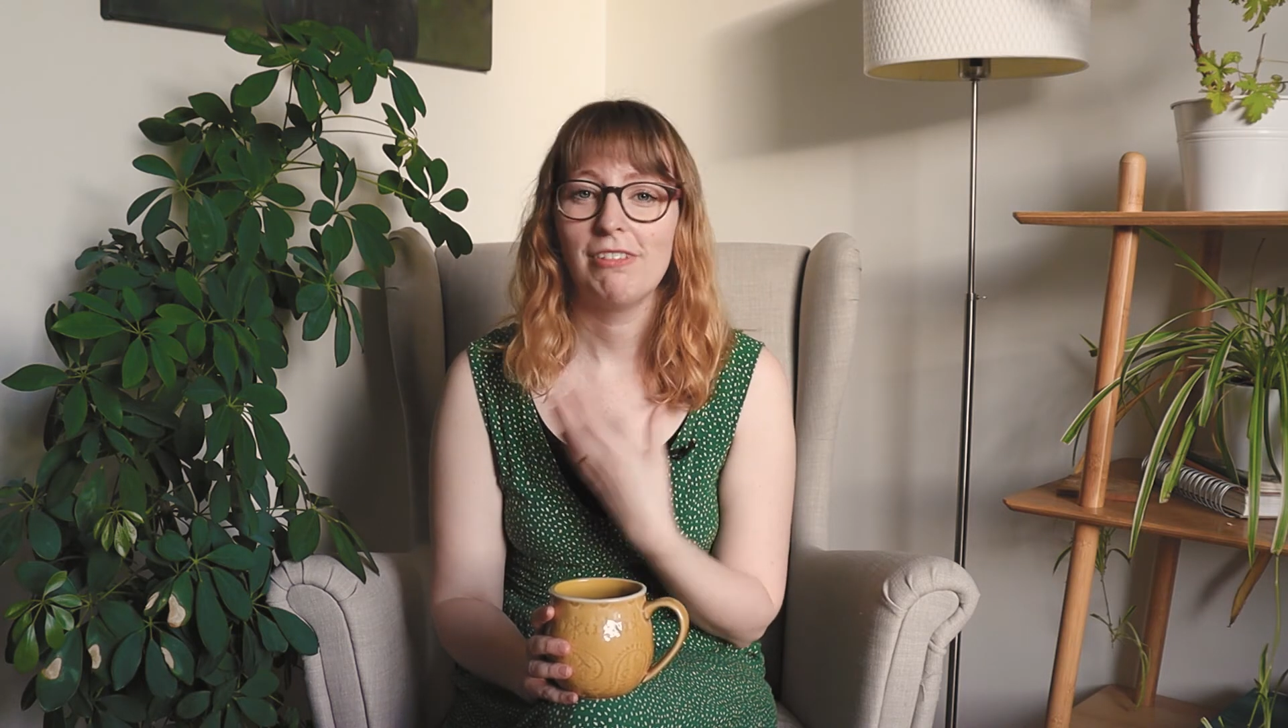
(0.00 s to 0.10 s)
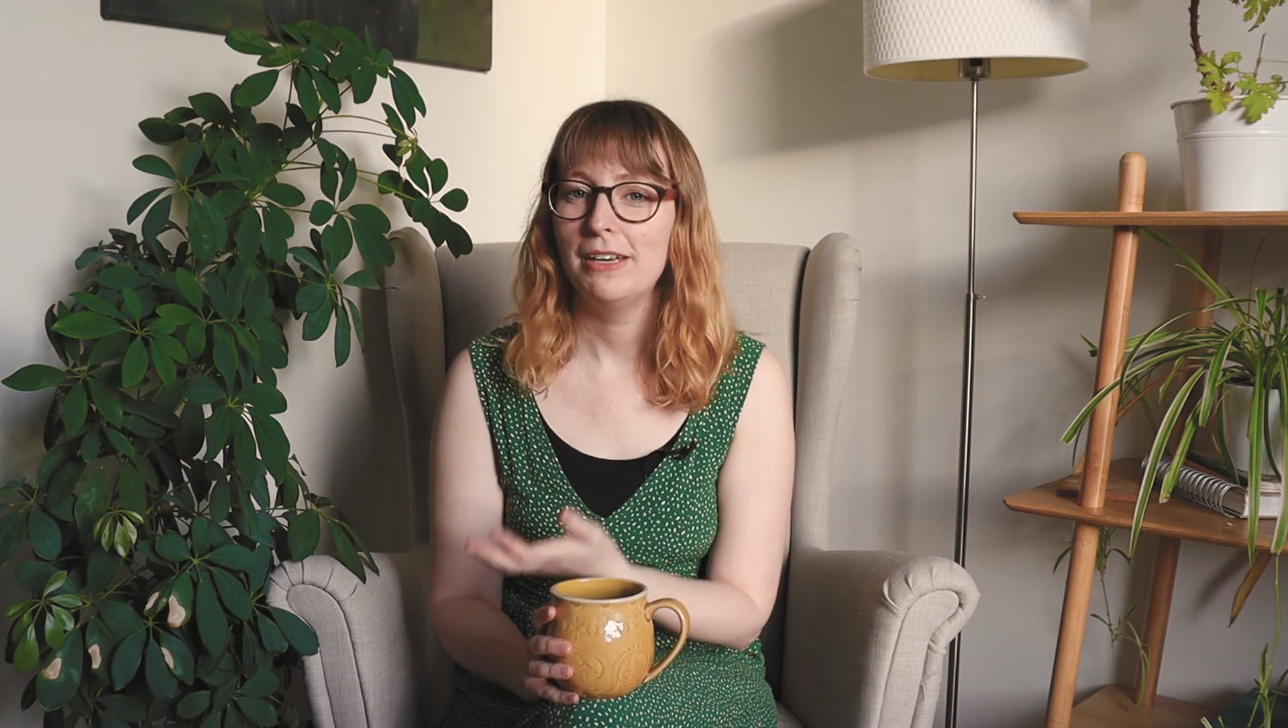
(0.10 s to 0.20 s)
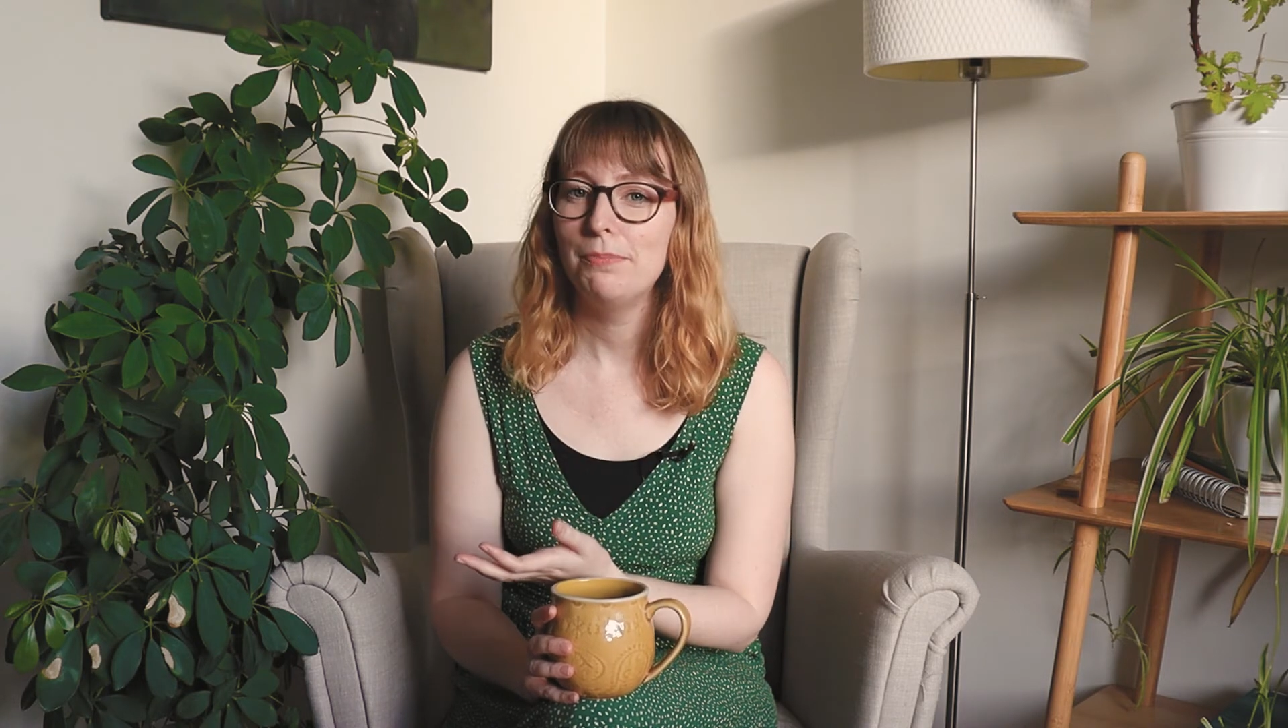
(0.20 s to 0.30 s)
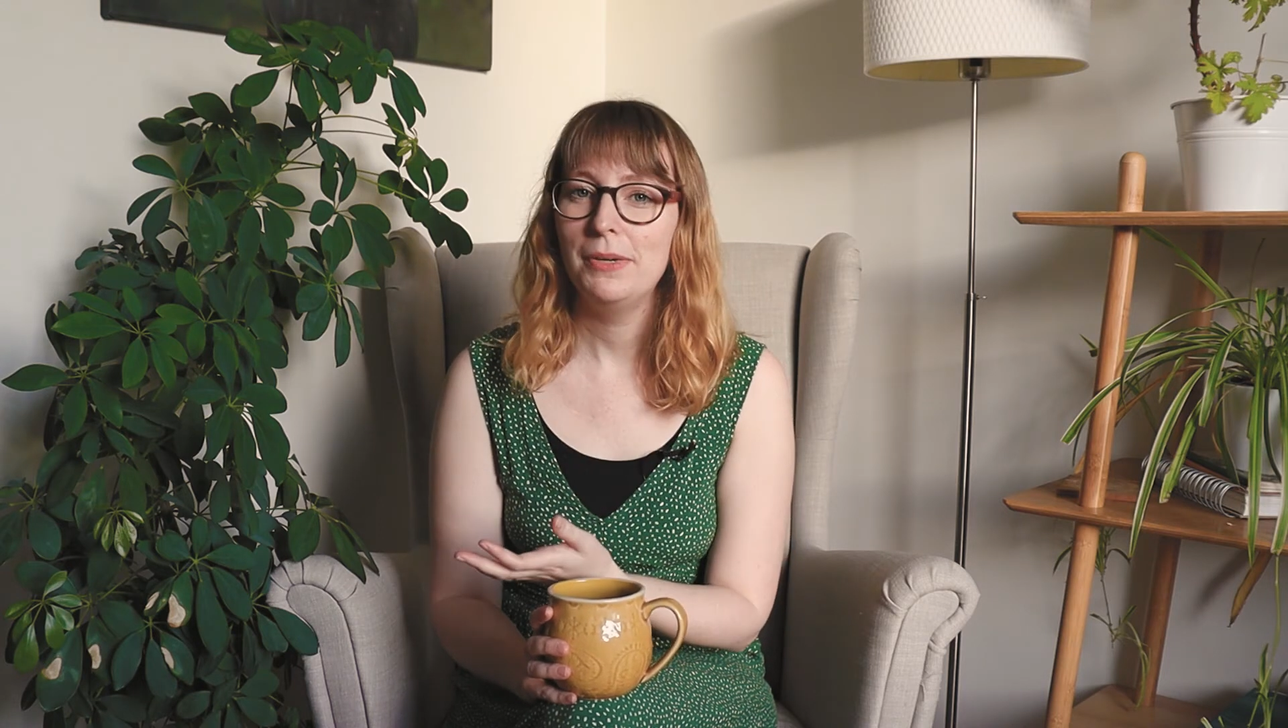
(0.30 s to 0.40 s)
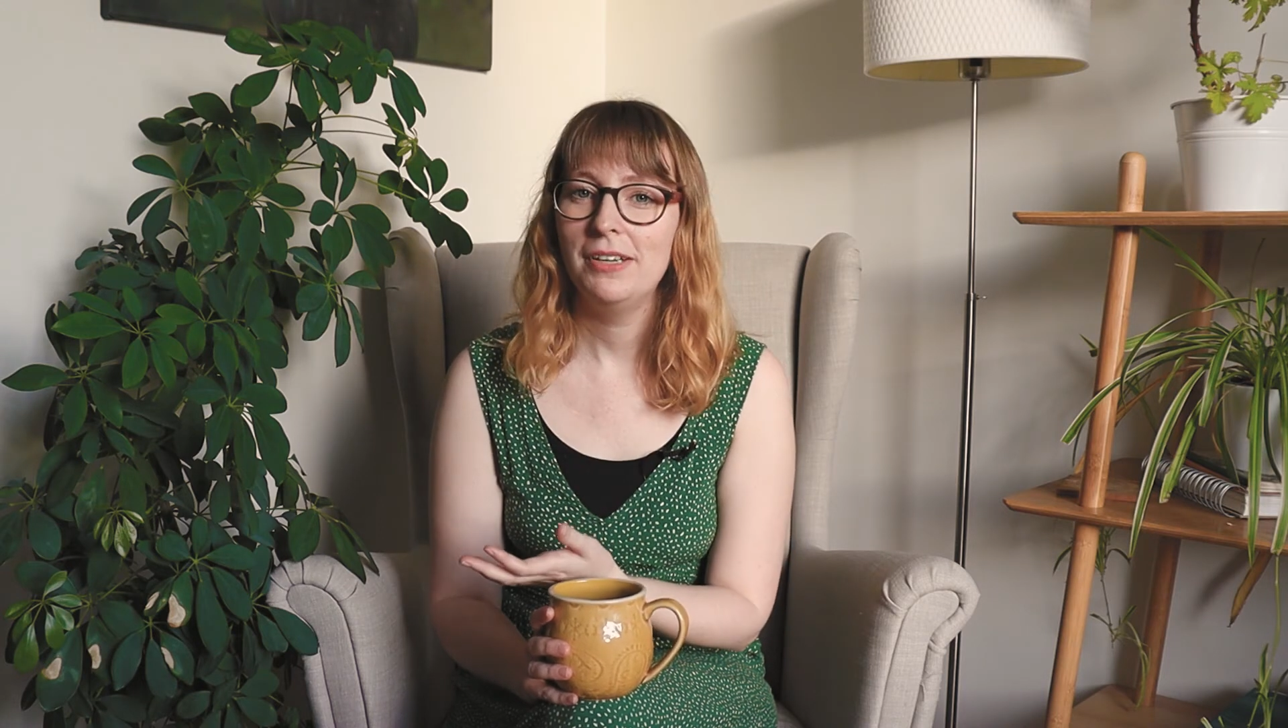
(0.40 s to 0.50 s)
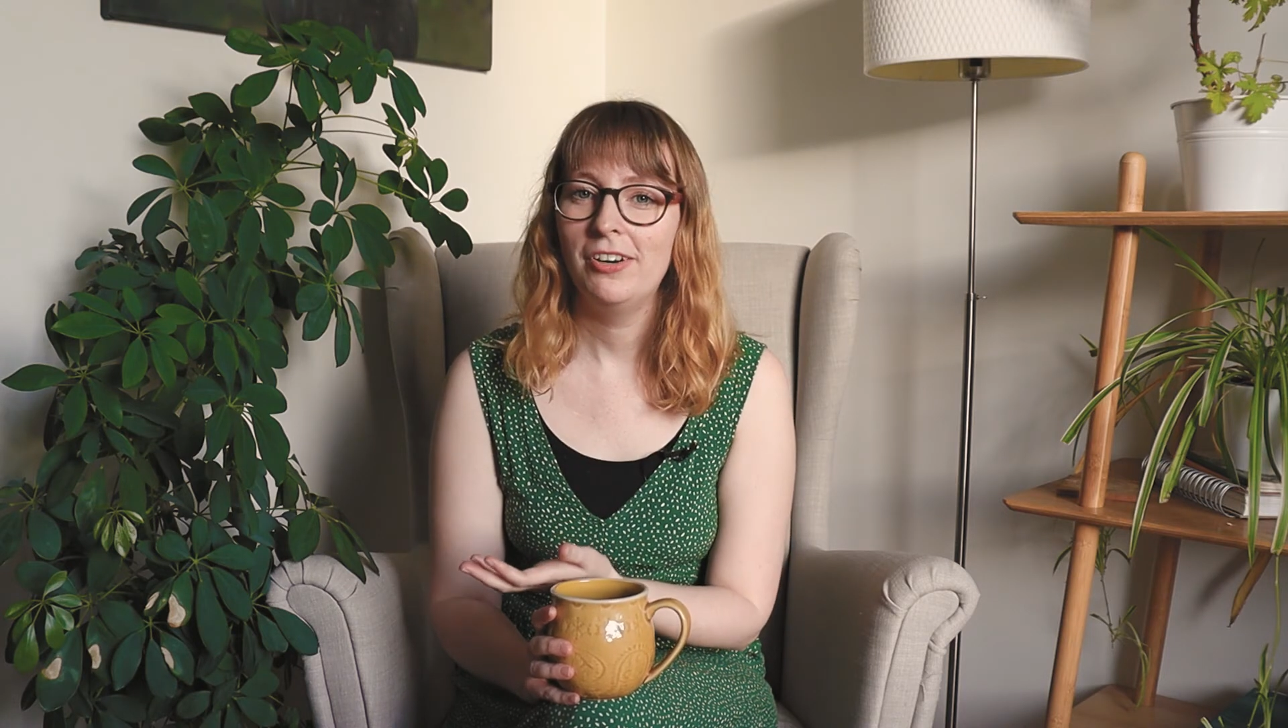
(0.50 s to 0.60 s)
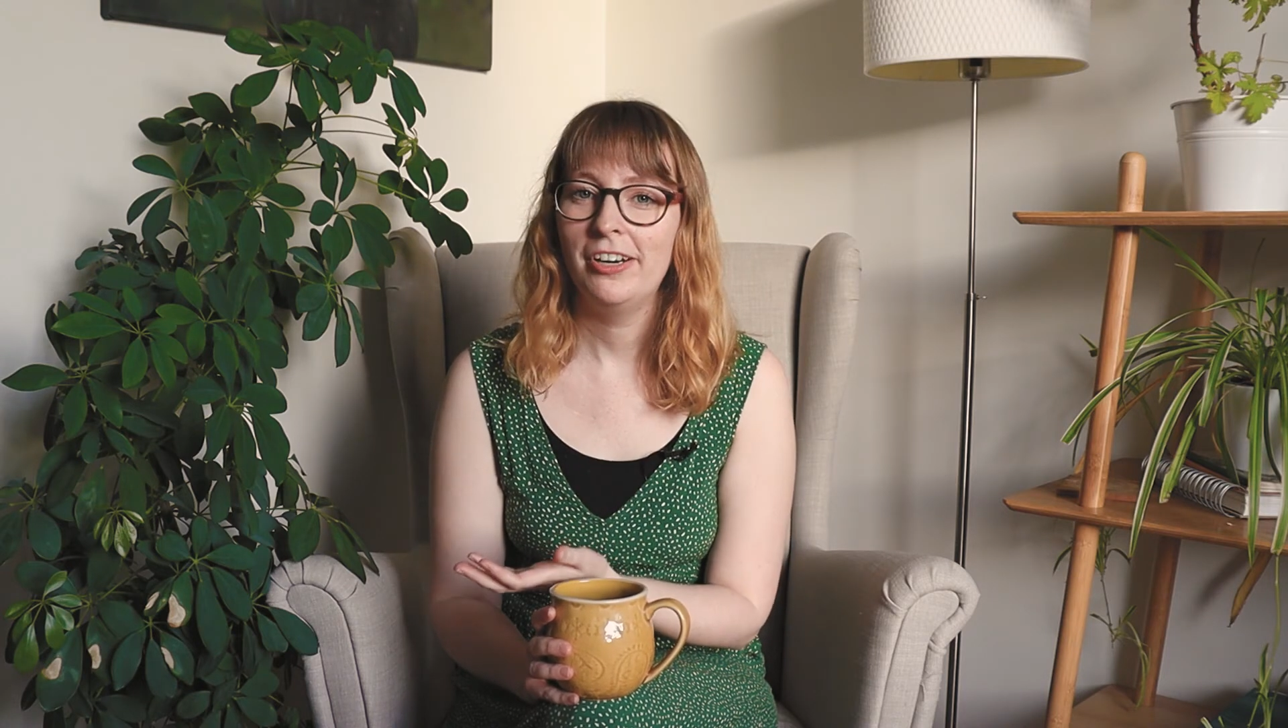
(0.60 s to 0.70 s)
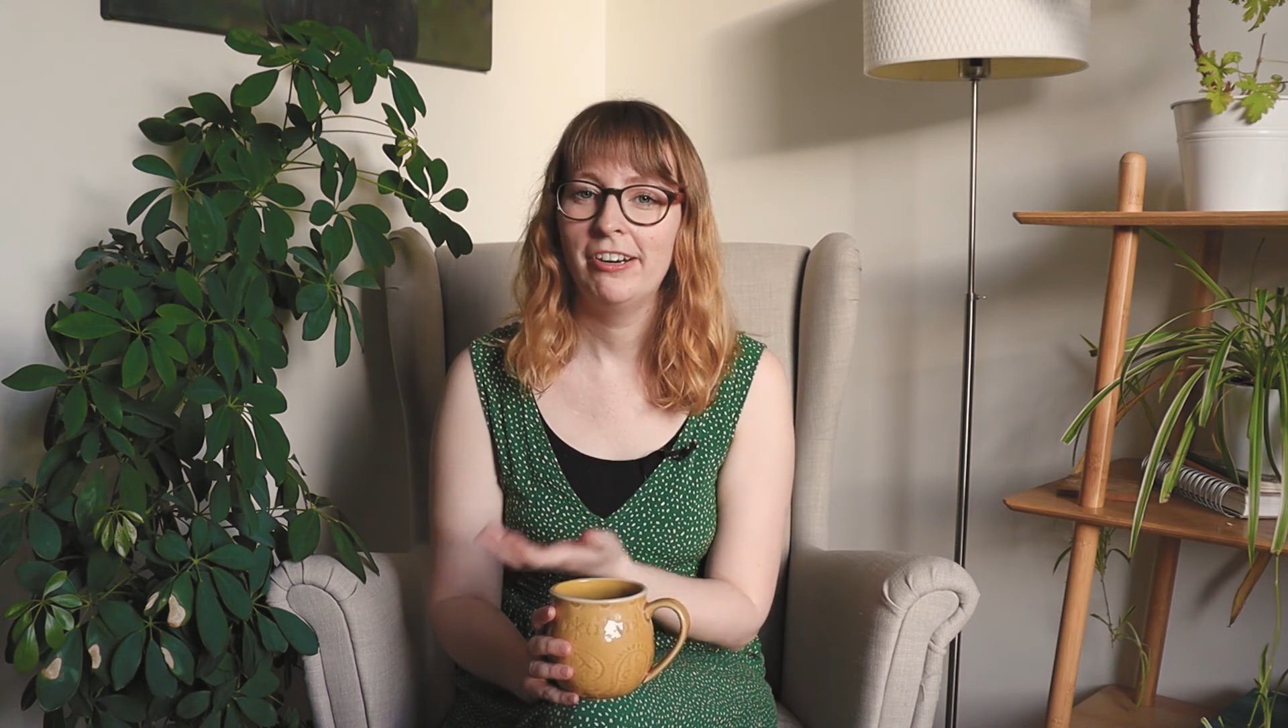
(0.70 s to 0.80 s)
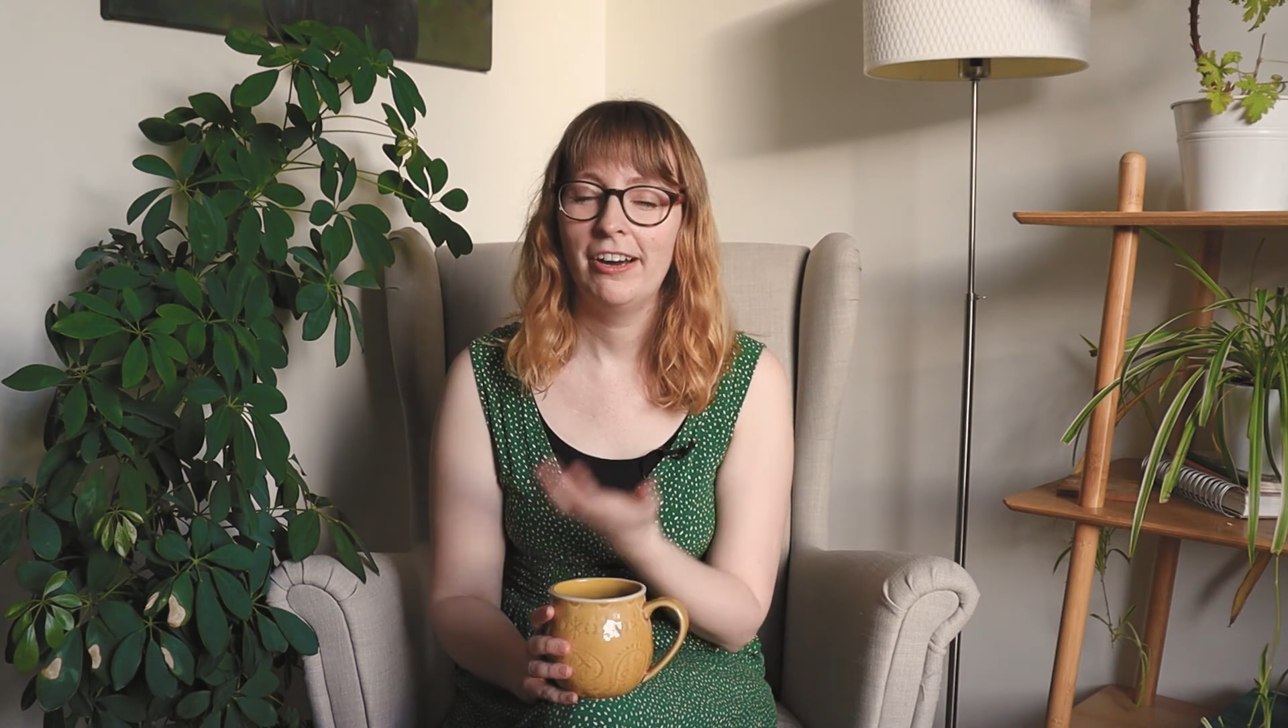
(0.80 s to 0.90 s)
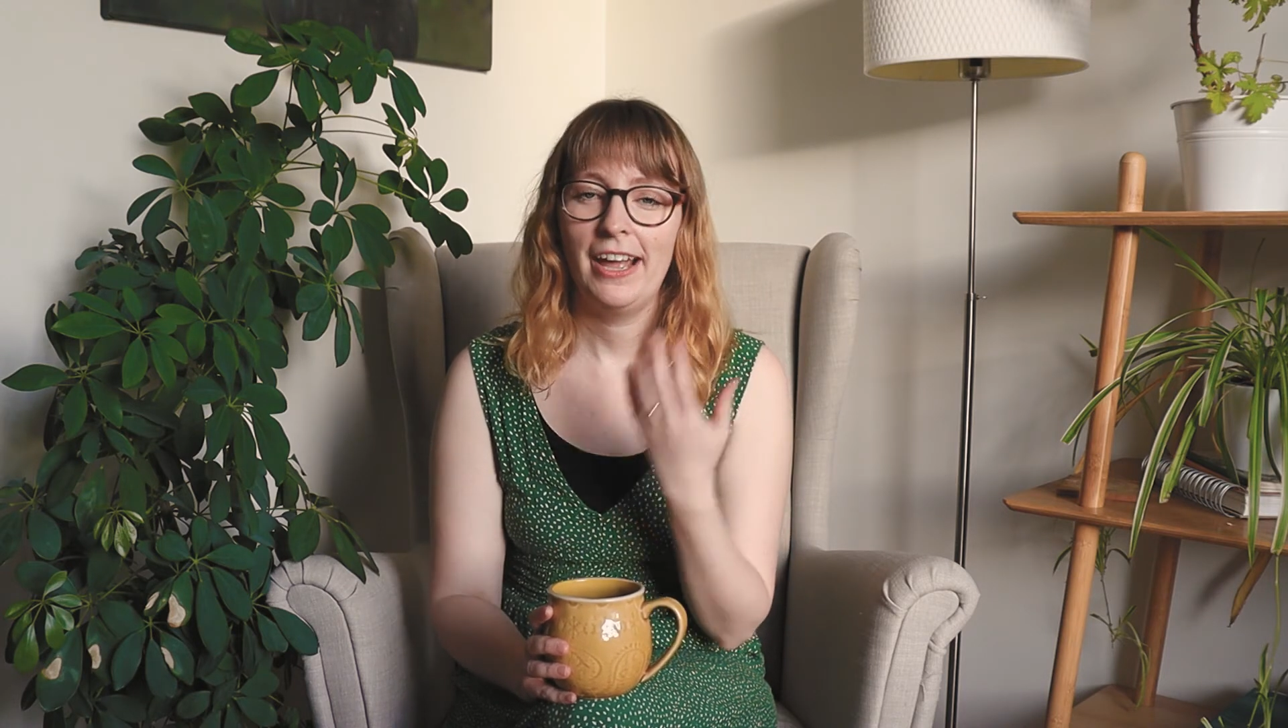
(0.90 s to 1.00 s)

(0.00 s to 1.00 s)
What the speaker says: let it be there